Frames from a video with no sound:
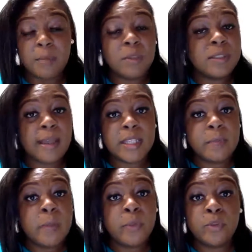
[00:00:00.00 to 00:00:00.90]
Most times
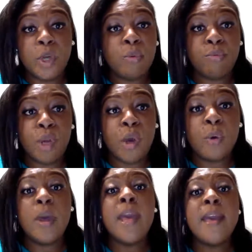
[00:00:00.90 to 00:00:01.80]
people don't
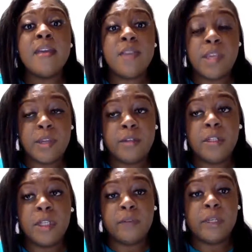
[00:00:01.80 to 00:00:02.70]
know that they're
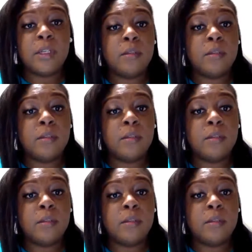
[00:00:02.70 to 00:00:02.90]
delivering